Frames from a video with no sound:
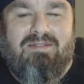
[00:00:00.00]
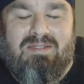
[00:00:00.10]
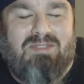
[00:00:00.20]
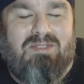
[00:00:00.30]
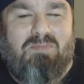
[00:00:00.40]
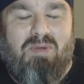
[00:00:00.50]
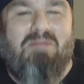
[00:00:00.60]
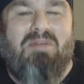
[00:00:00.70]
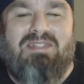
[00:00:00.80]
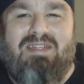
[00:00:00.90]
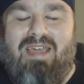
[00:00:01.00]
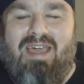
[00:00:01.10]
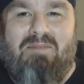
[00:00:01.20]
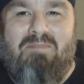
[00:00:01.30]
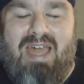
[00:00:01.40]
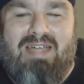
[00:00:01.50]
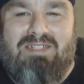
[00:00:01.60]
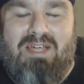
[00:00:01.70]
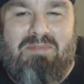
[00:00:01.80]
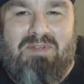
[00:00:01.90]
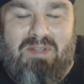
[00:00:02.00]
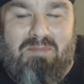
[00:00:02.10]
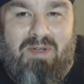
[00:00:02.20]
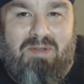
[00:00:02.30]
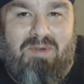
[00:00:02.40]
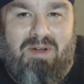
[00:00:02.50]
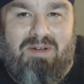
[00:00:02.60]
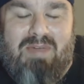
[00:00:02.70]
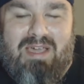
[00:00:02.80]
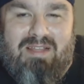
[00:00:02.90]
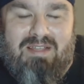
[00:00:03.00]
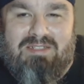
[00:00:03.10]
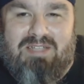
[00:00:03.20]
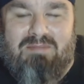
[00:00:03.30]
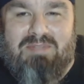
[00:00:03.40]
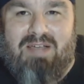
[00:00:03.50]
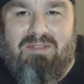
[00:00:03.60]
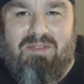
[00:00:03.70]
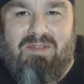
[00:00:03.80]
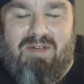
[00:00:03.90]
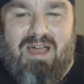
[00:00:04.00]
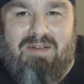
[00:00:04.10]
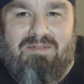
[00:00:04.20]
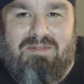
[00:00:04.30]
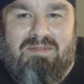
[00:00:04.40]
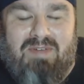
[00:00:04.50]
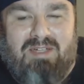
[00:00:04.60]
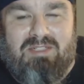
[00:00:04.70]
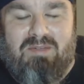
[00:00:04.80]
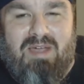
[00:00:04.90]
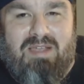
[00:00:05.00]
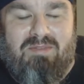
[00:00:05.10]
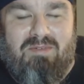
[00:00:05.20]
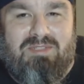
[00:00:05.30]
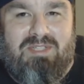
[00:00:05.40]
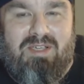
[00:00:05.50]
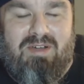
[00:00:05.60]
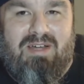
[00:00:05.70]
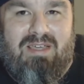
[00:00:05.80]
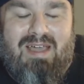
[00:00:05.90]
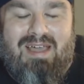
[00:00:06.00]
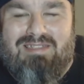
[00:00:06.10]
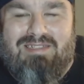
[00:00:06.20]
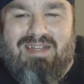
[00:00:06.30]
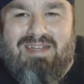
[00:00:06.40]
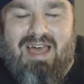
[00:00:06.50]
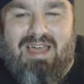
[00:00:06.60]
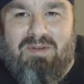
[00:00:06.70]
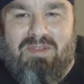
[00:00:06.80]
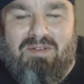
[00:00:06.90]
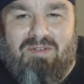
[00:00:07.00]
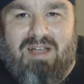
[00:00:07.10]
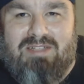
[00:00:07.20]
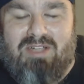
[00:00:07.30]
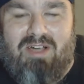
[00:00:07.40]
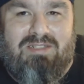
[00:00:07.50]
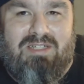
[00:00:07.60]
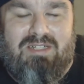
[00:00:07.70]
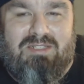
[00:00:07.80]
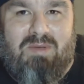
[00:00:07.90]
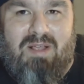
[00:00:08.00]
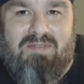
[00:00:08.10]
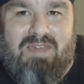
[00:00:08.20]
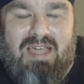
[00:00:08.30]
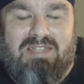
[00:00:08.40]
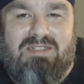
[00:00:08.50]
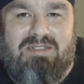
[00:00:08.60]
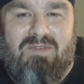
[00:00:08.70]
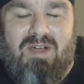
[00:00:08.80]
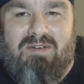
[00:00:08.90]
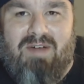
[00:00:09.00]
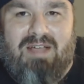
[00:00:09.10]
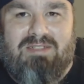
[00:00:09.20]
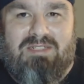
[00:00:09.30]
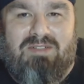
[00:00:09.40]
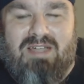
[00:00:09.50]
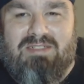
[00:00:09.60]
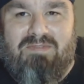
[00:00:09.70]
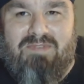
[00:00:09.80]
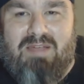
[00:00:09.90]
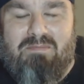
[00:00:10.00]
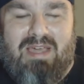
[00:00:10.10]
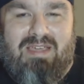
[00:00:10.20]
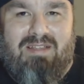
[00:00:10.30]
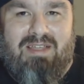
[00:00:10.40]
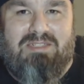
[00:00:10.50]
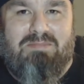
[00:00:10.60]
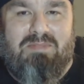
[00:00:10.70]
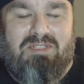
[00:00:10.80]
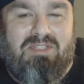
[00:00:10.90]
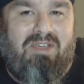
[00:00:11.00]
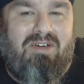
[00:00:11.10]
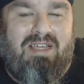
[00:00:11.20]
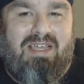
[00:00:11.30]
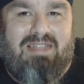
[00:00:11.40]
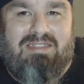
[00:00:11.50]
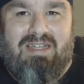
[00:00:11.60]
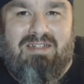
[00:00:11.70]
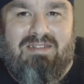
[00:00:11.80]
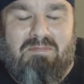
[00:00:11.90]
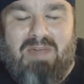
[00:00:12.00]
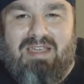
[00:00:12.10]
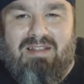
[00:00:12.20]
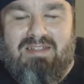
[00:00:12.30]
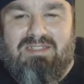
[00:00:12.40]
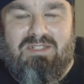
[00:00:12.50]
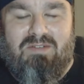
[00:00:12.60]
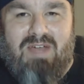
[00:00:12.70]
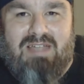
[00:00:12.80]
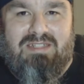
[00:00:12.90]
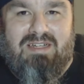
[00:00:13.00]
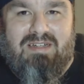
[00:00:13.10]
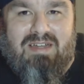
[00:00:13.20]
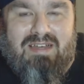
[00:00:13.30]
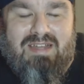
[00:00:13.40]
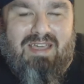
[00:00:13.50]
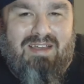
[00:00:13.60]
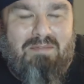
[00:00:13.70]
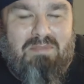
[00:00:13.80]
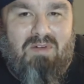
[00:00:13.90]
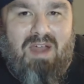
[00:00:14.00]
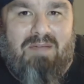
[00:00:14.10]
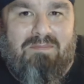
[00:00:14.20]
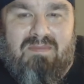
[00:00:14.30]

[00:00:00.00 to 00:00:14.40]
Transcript: This is pretty much an match up until the point where Becky Lynch comes out through the crowd, fights her way through security, and hits Natalia with a crutch, causing a disqualification. Ronda Rousey tries to fight Becky Lynch, but security gets in, and Becky Lynch is arrested and taken up the ramp.